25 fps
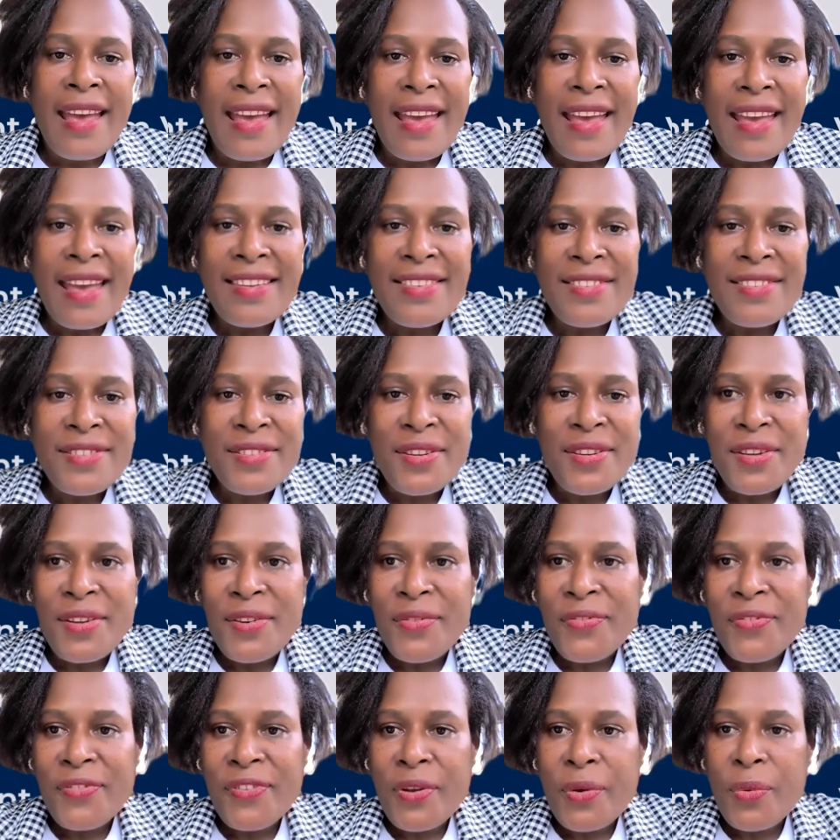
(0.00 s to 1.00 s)
Hey, so
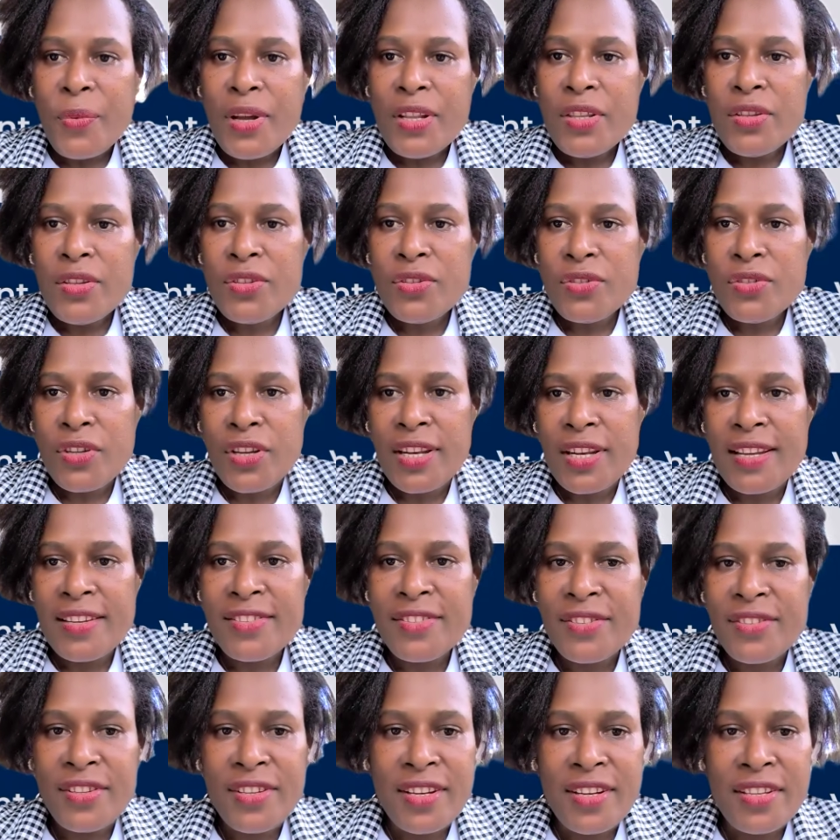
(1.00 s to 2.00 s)
if you want to join
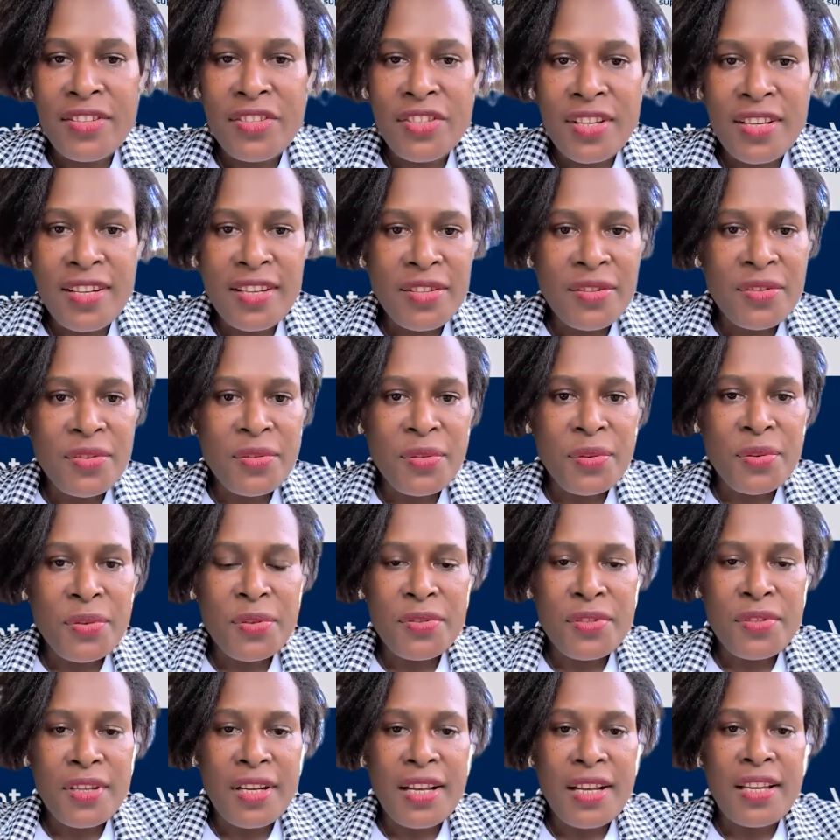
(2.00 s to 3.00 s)
us on the journey to
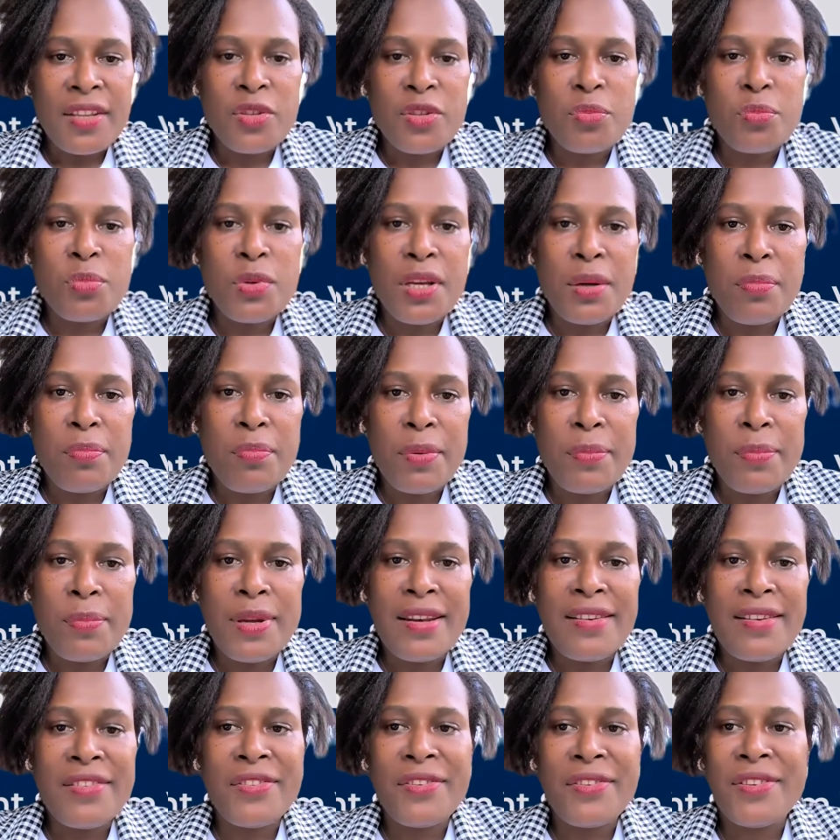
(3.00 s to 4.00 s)
Australia to be a
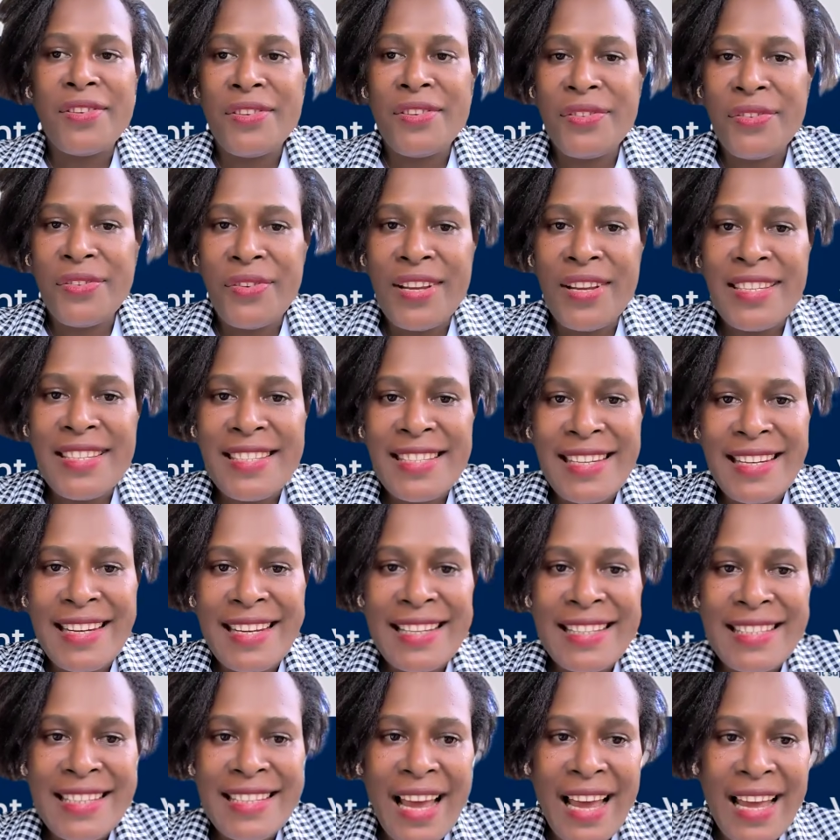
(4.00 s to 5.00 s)
permanent
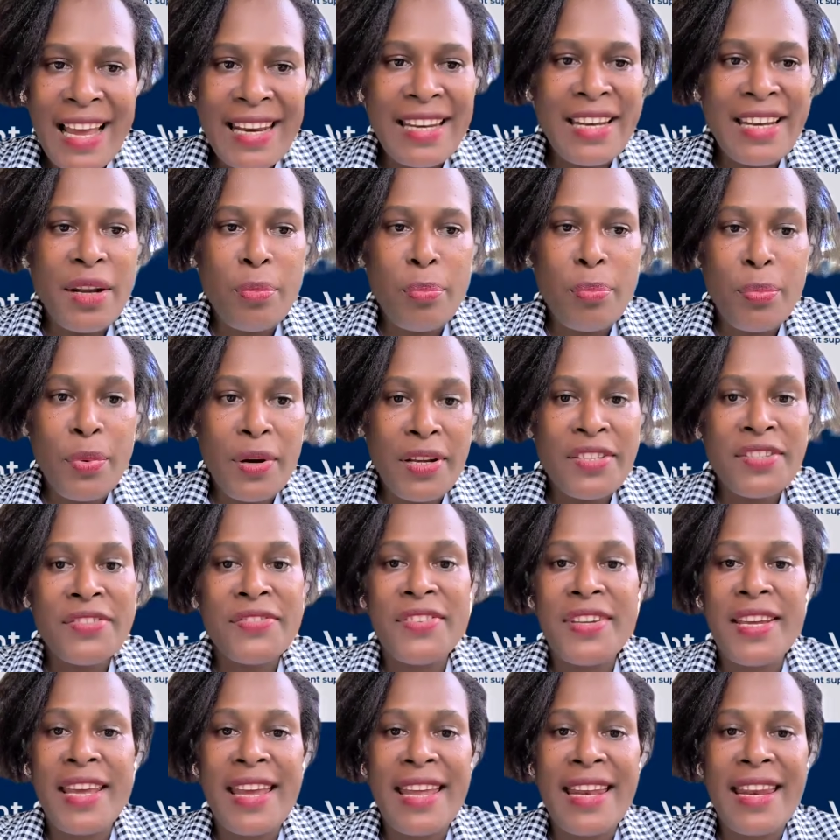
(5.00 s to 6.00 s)
resident under the
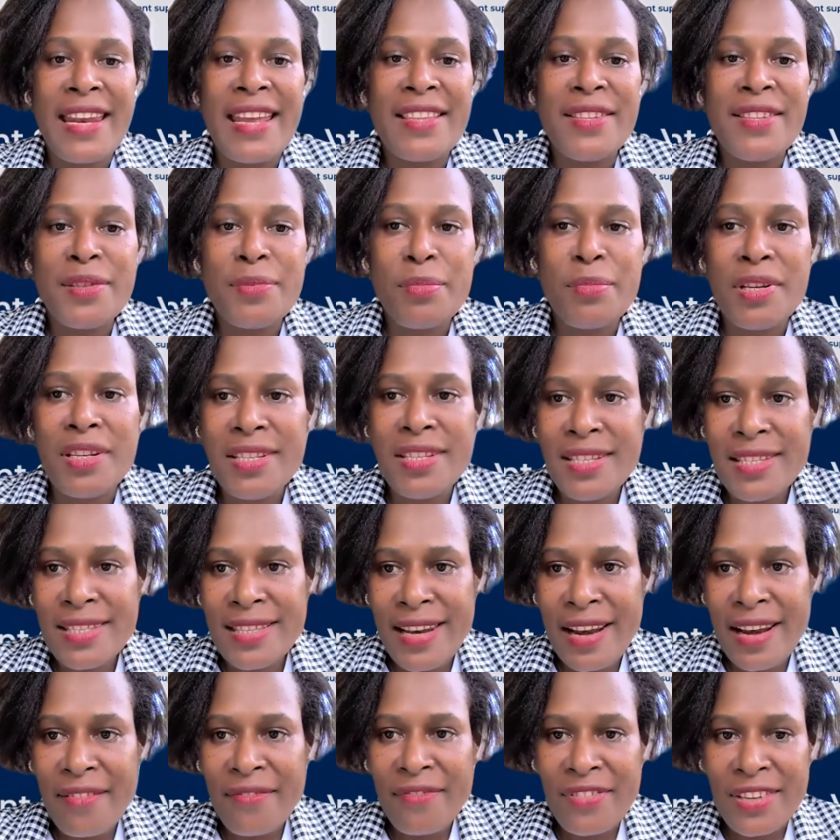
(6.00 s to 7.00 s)
Pacific Engagement
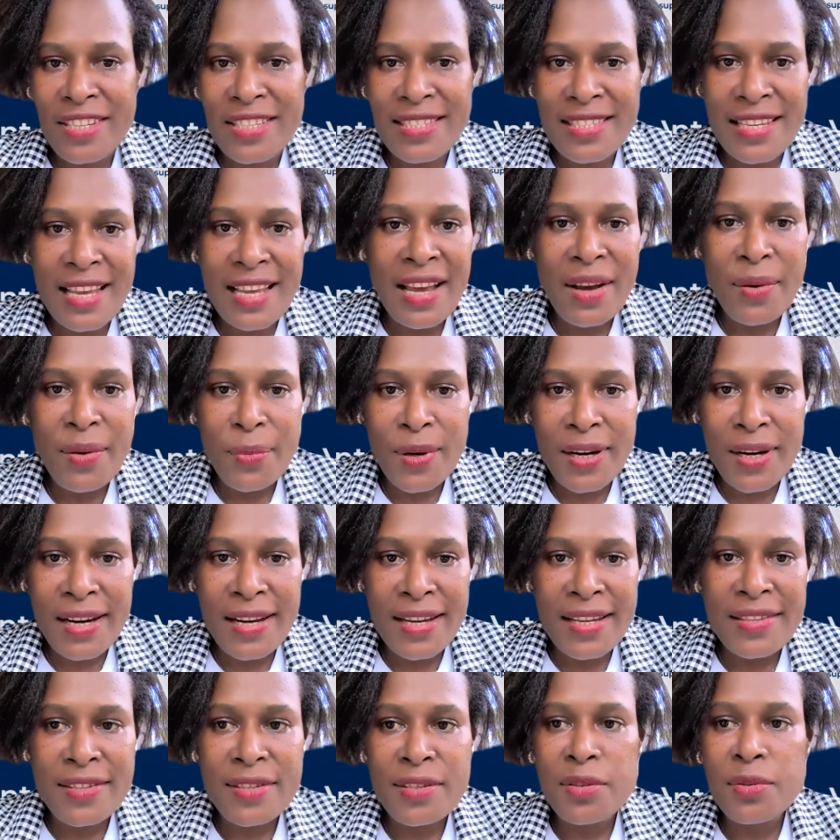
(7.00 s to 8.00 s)
Stream Visa
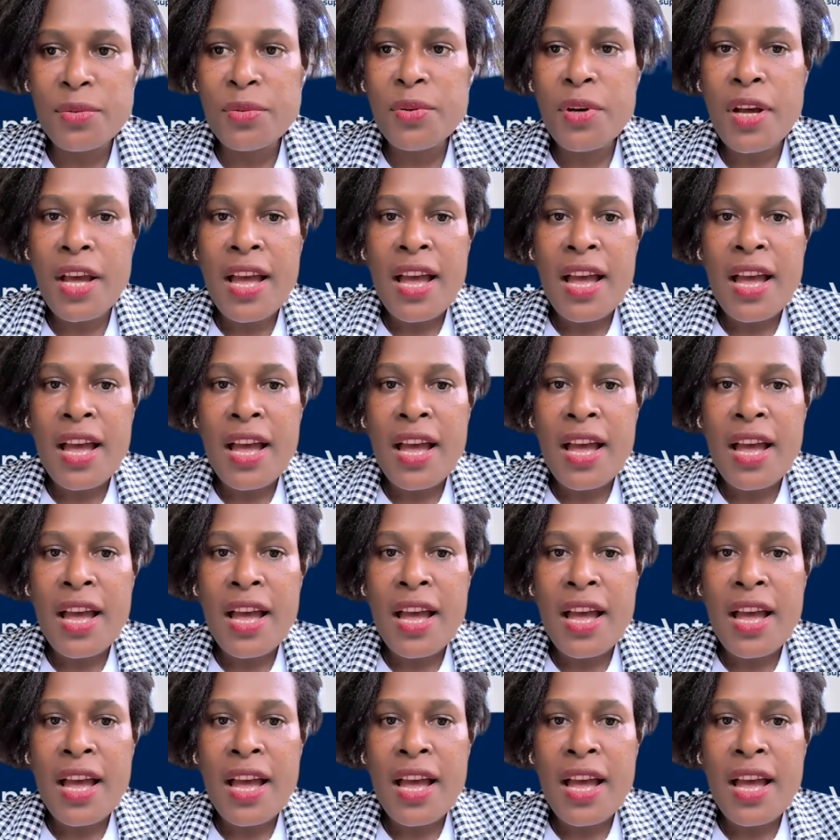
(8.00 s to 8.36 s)
192,